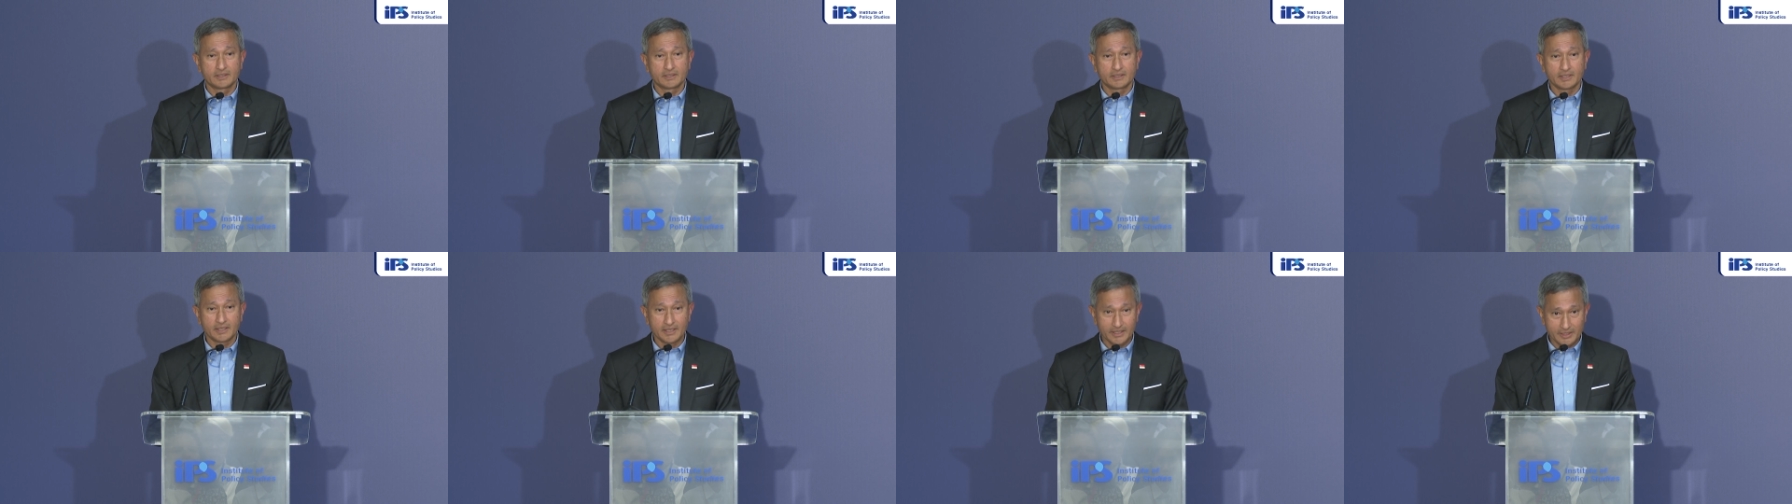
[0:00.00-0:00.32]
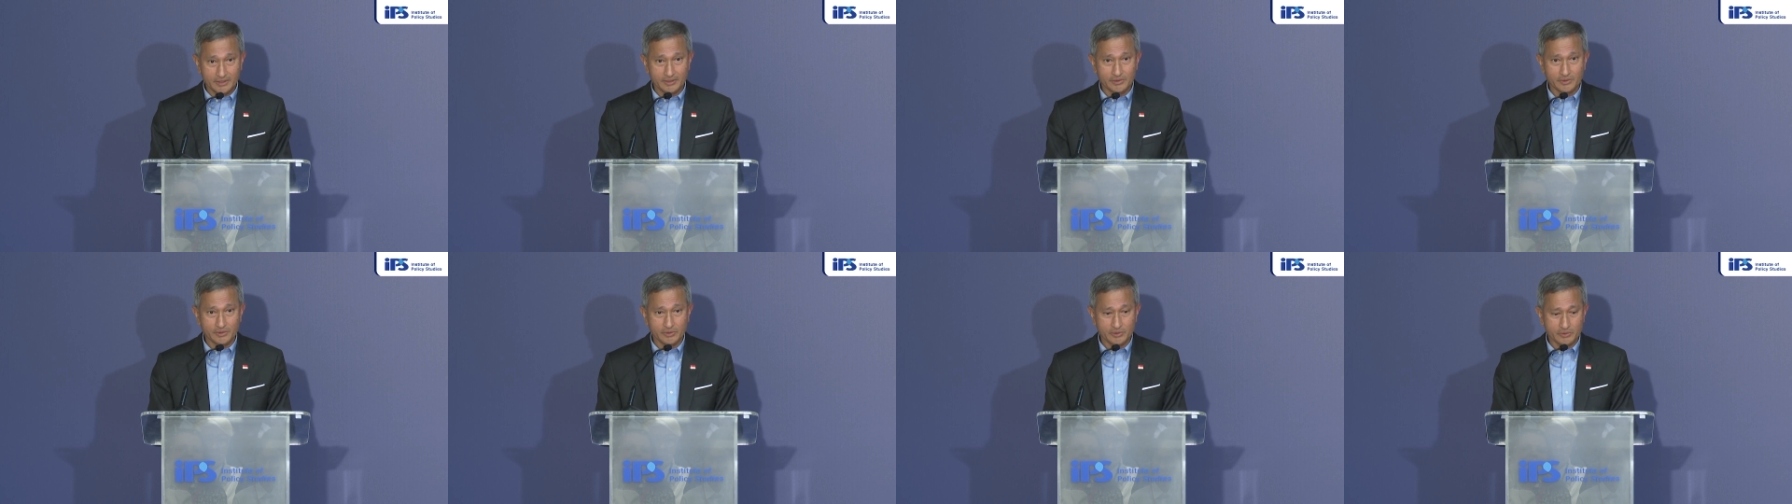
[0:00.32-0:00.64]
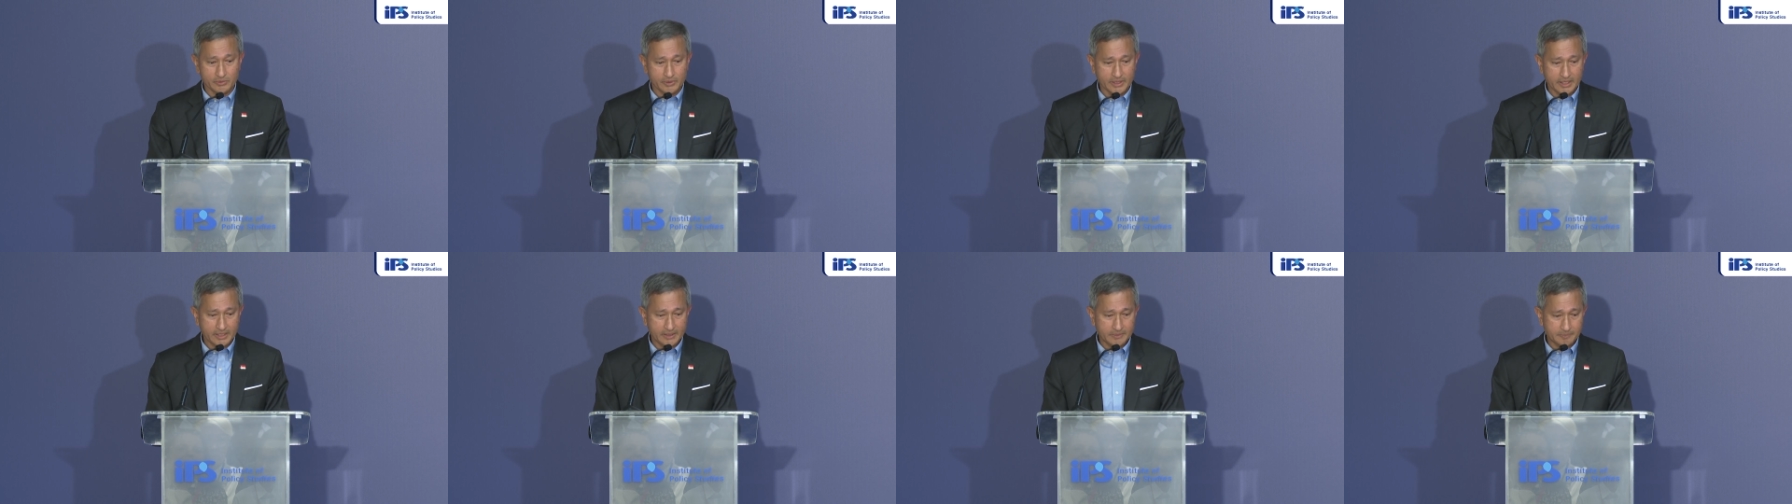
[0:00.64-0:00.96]
in the
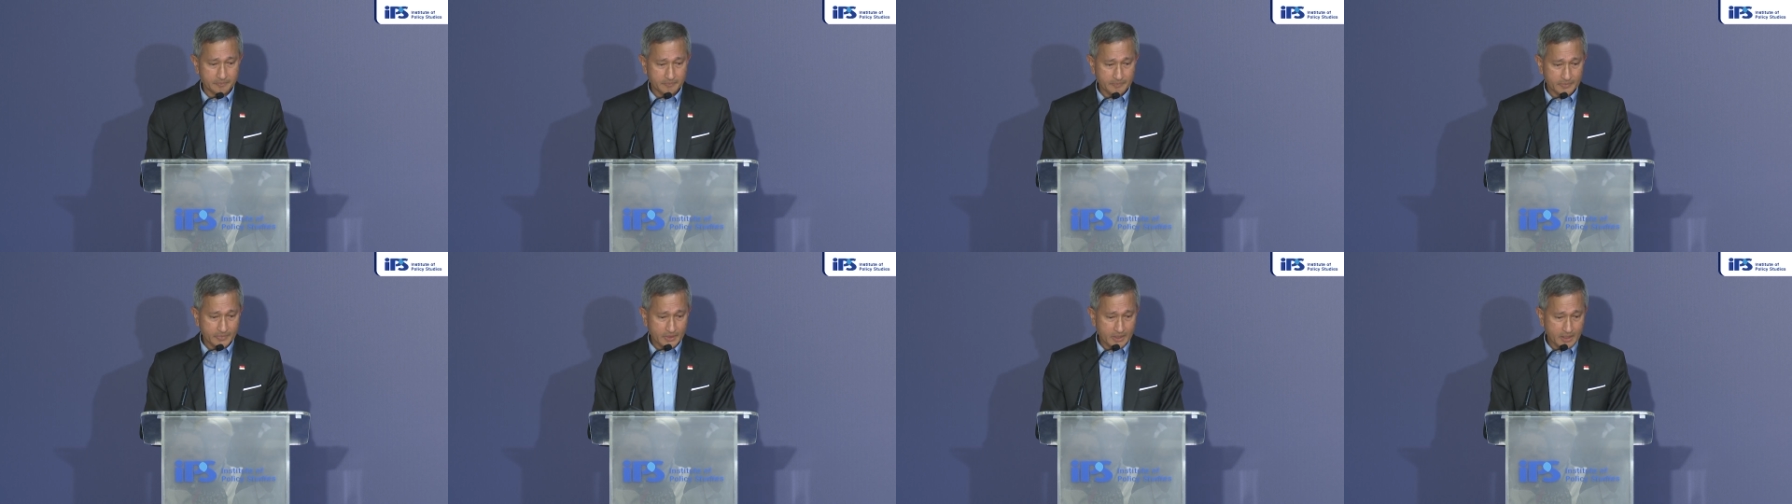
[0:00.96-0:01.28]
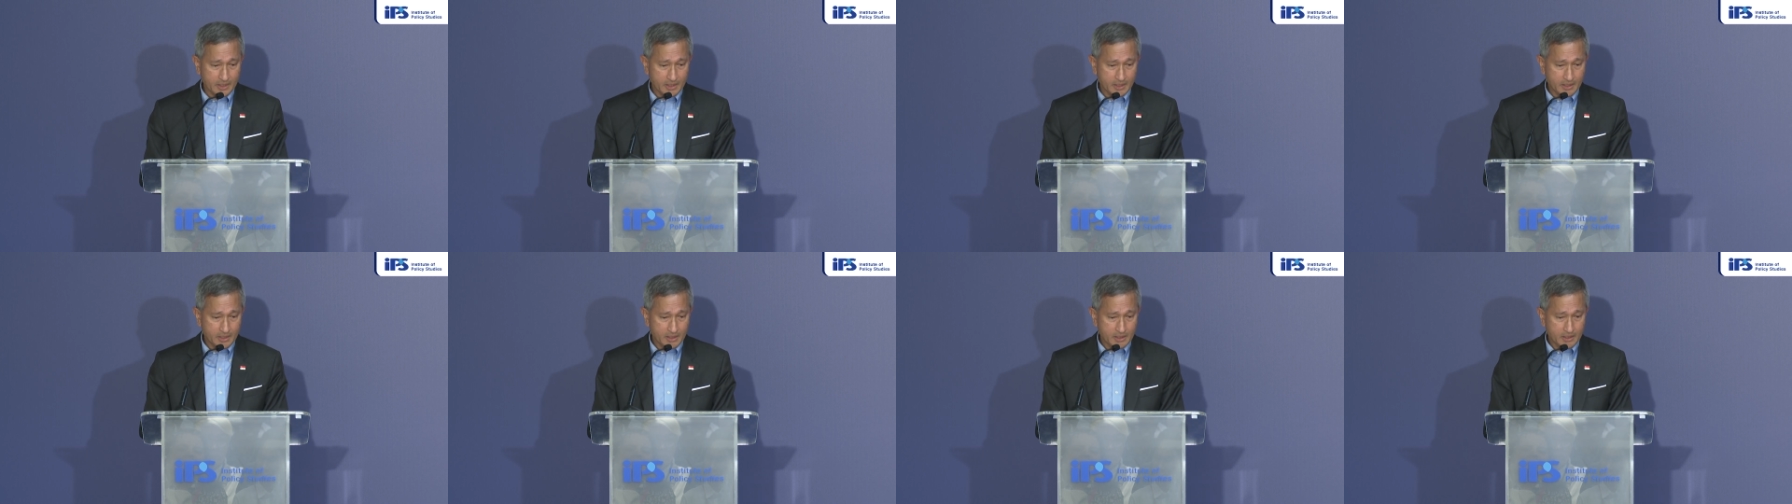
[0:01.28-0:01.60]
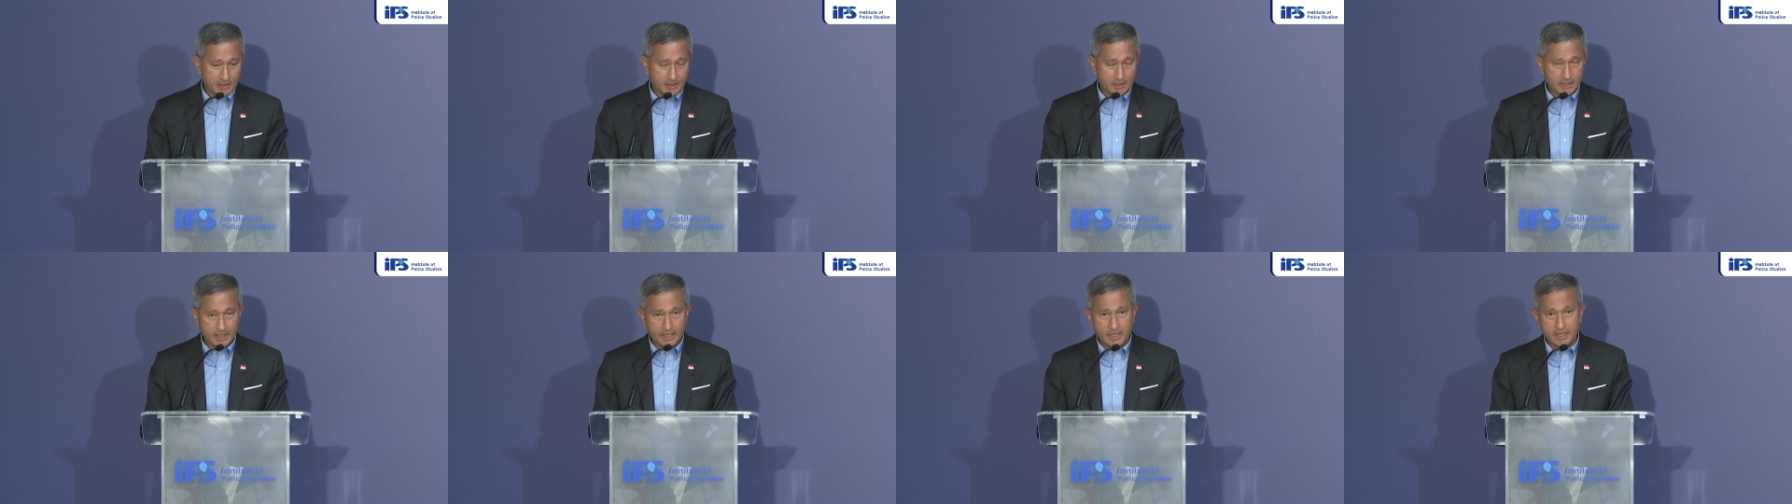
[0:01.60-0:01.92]
UN.
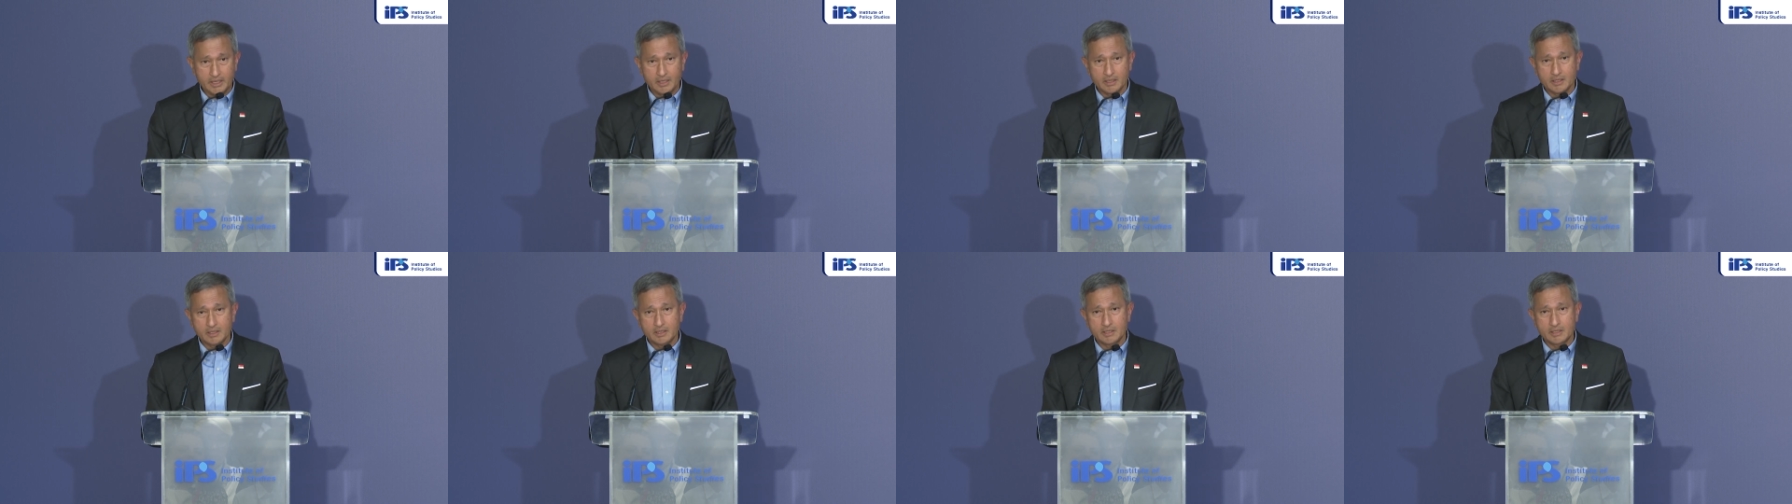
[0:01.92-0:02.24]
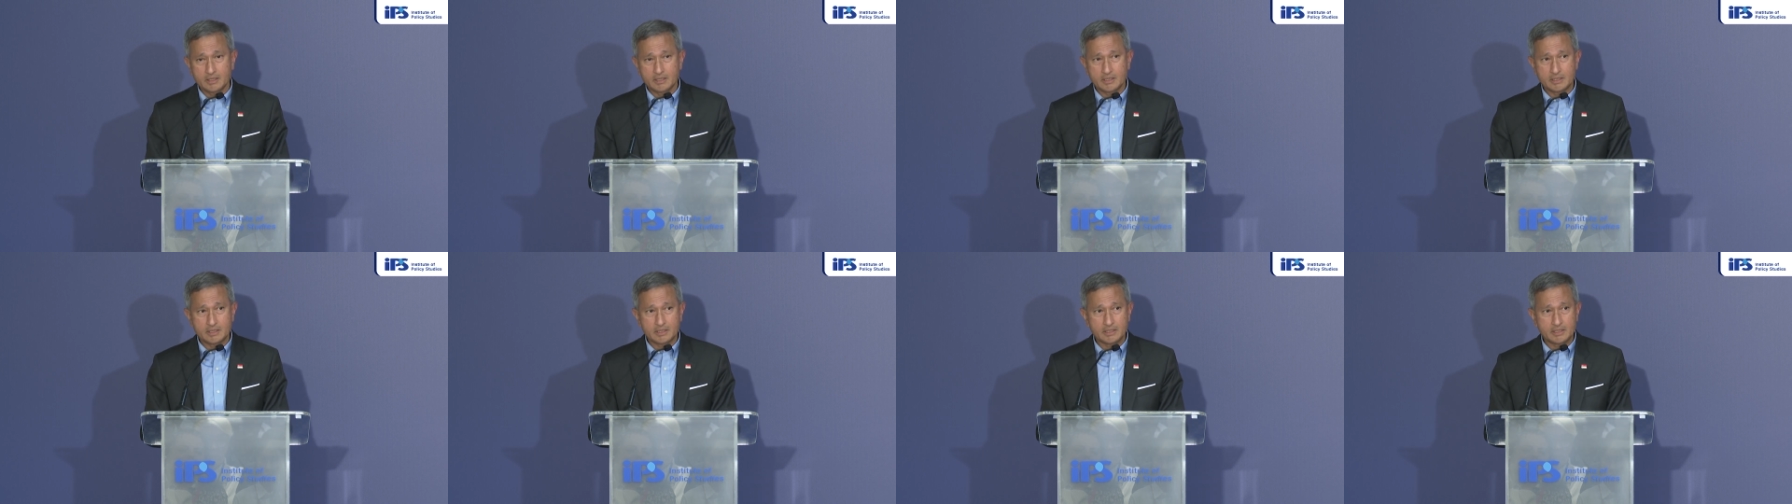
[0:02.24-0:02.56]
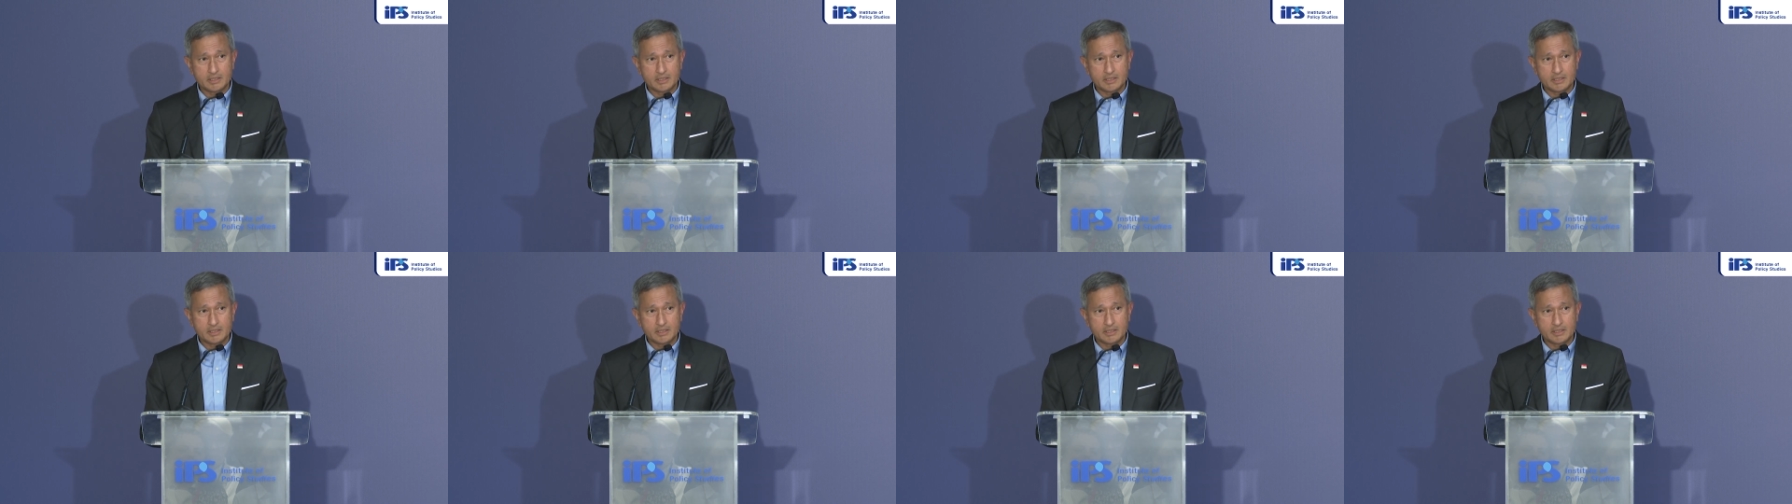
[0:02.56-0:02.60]
And